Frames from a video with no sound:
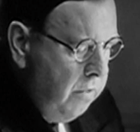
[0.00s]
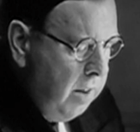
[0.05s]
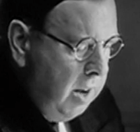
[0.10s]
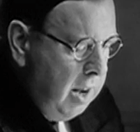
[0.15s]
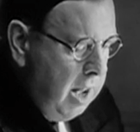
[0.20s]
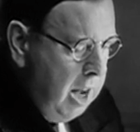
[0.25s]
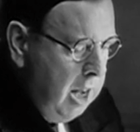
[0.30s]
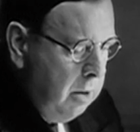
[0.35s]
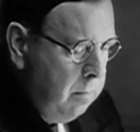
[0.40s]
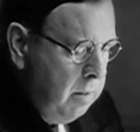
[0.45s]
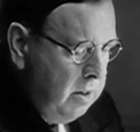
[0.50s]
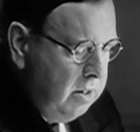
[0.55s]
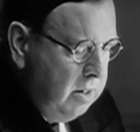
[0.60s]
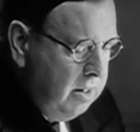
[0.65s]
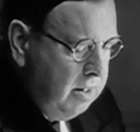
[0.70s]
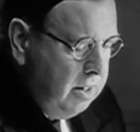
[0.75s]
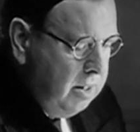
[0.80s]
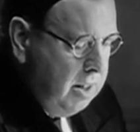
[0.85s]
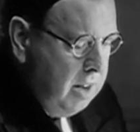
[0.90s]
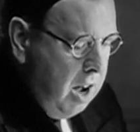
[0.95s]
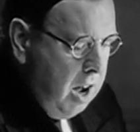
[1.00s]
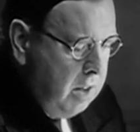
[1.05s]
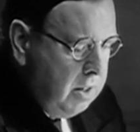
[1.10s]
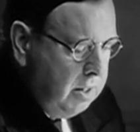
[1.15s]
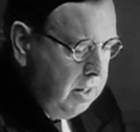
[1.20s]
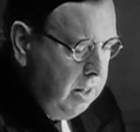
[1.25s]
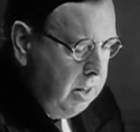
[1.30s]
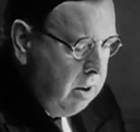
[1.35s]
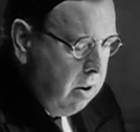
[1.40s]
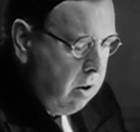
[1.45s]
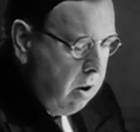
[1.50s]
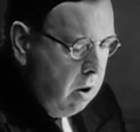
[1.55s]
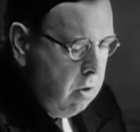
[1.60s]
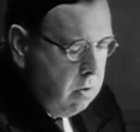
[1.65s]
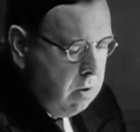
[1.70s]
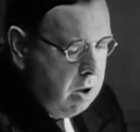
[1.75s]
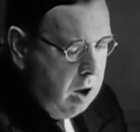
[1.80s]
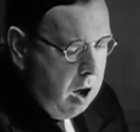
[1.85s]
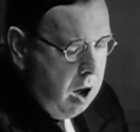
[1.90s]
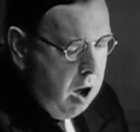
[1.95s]
late Mrs. Darcy
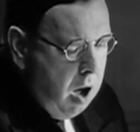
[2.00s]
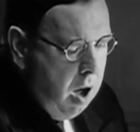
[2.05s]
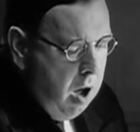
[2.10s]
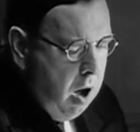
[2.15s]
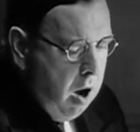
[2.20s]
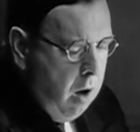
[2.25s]
Croker,